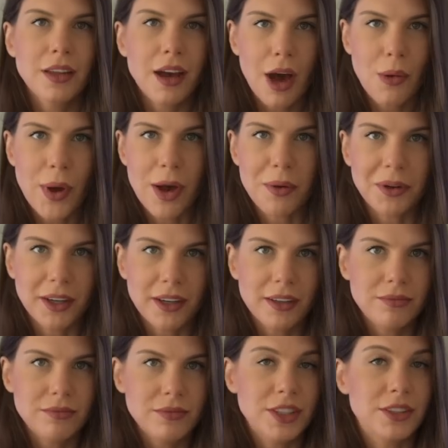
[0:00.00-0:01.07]

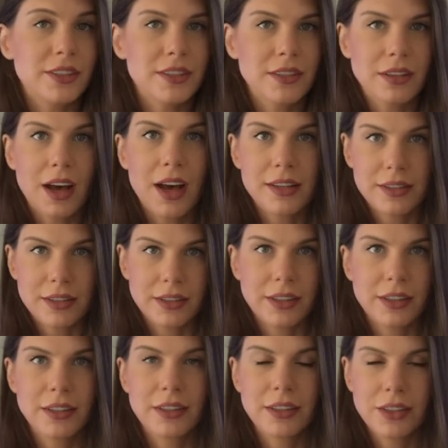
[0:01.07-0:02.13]
However, there is
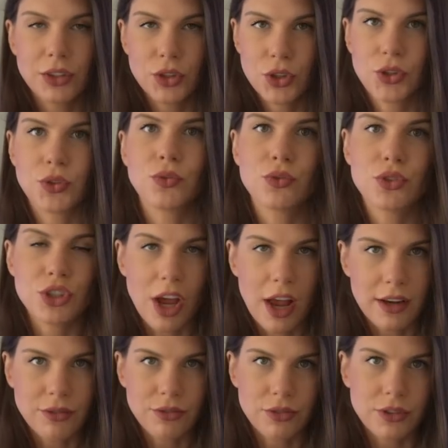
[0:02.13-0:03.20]
another huge
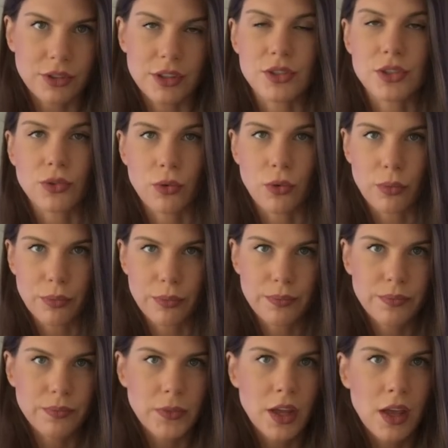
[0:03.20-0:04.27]
elephant in the room.
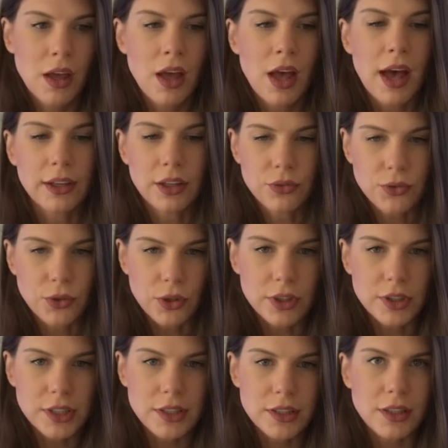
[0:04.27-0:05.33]
And at
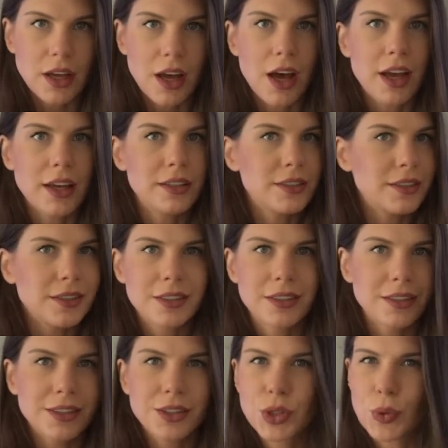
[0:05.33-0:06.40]
first, I
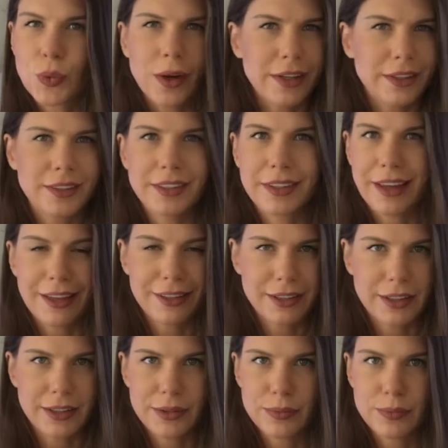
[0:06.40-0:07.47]
didn't quite get
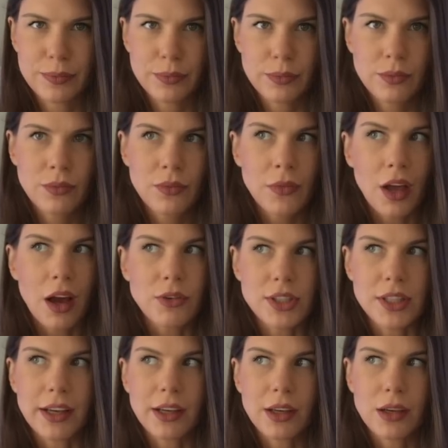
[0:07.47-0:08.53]
it. I was
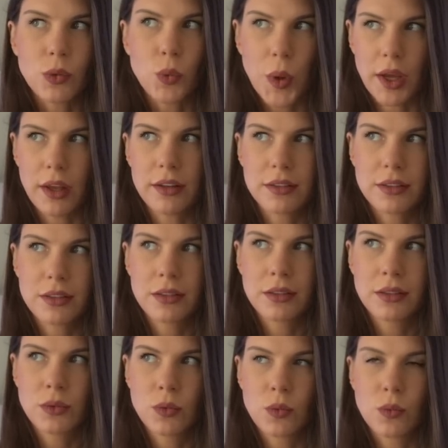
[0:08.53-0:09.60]
like, wait,
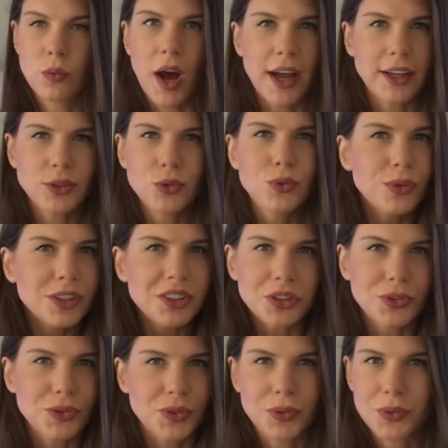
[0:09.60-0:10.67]
why do we
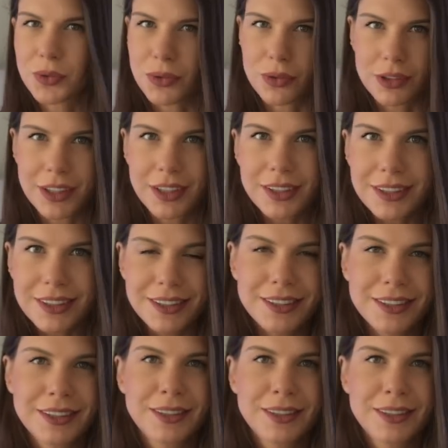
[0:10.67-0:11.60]
need to cool it?